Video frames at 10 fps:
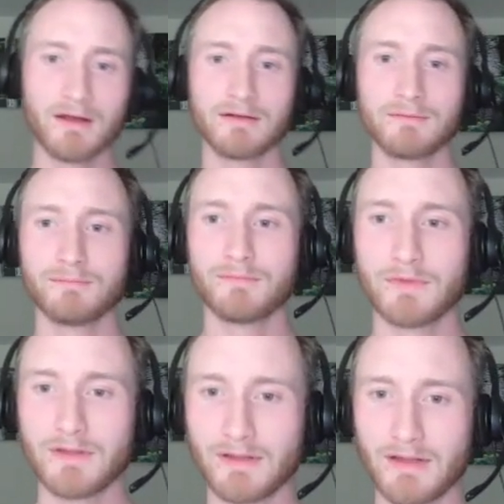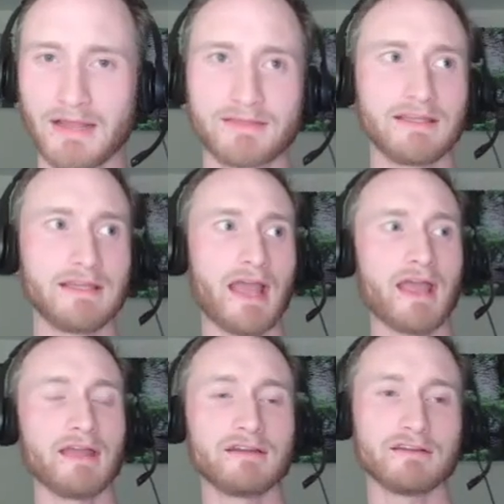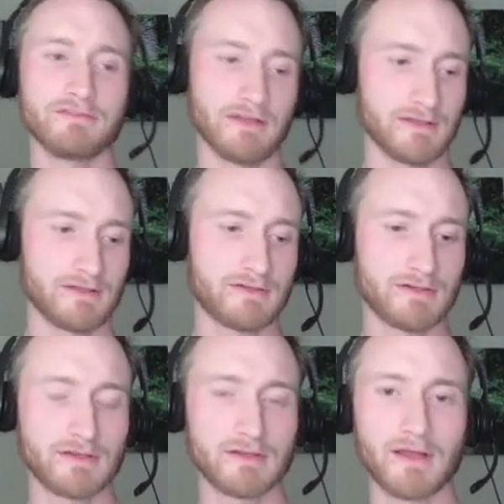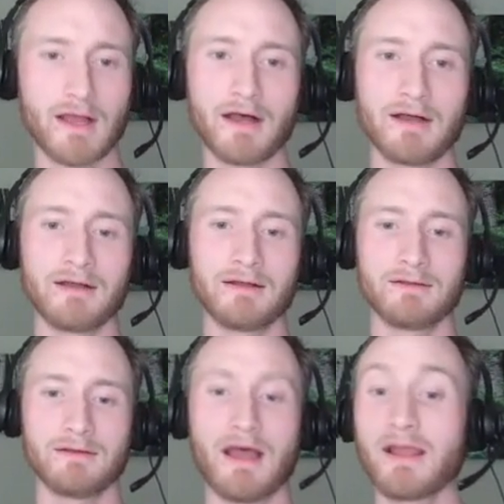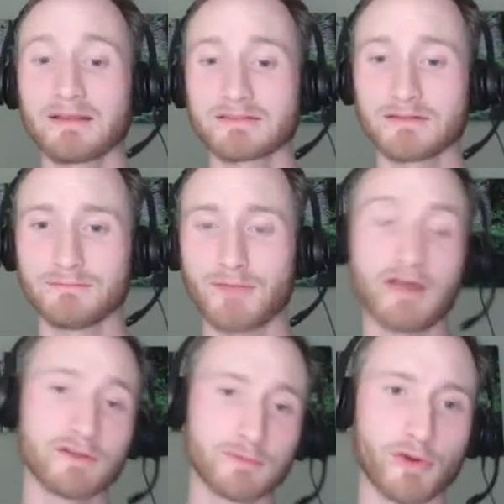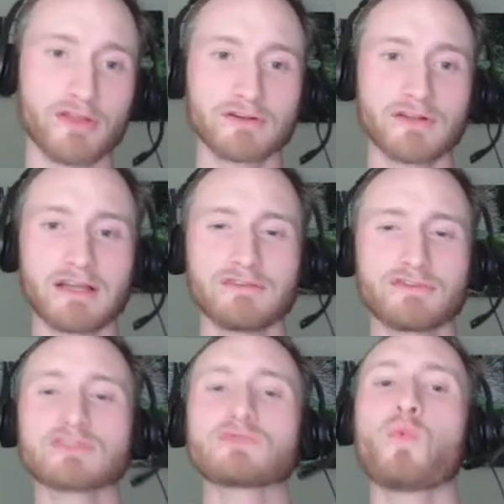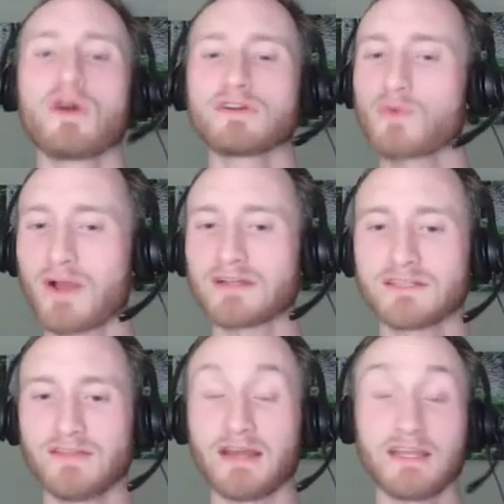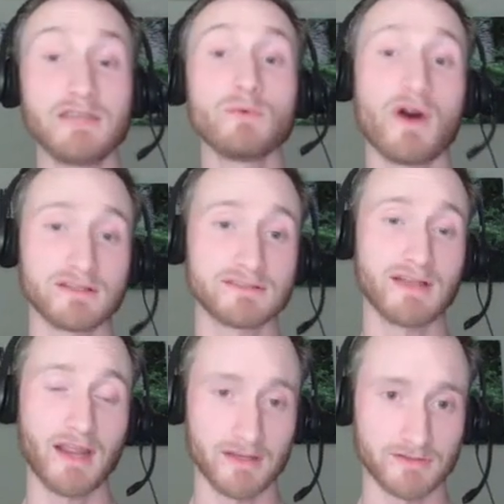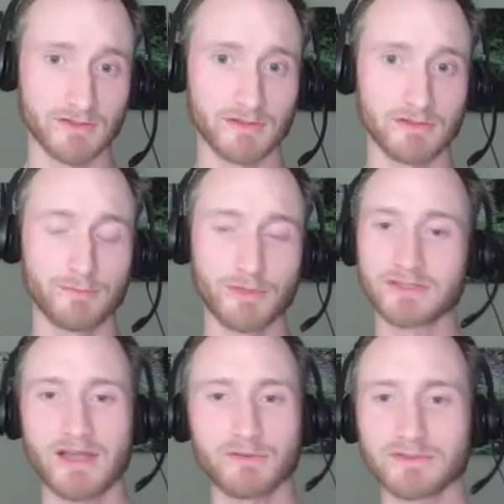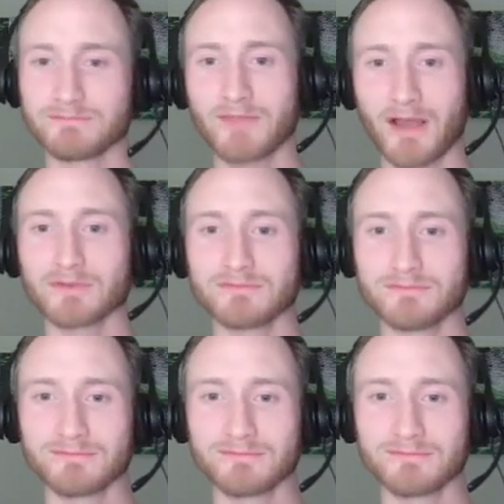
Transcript: Um, at the end of it, uh, I asked my other brother like if there's one question that he wants answered because I was I was